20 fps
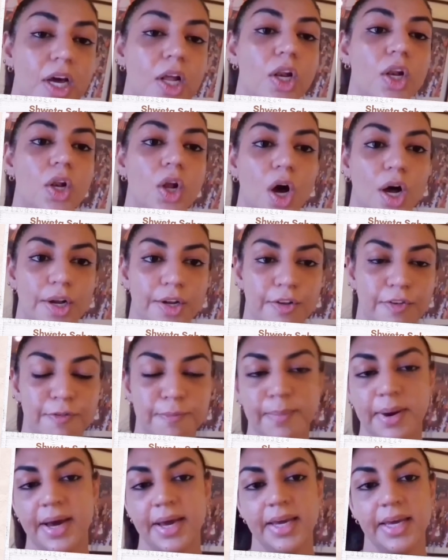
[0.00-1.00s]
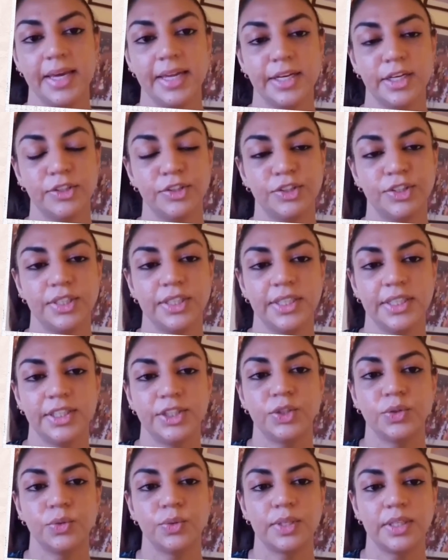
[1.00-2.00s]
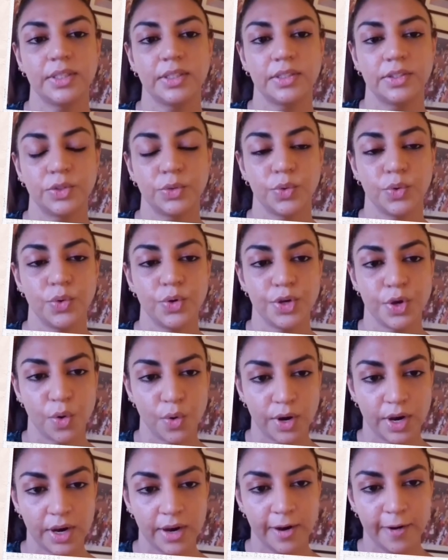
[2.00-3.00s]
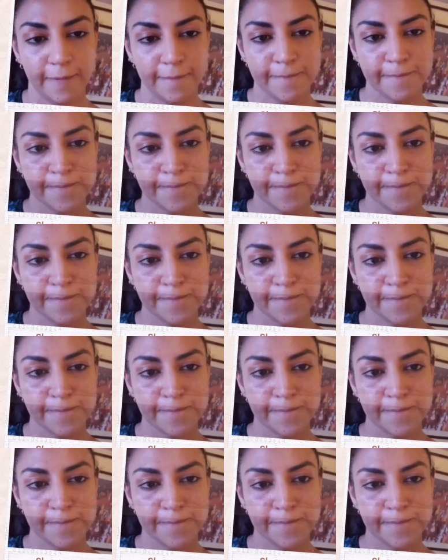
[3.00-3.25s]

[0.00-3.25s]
lot of my energy to yoga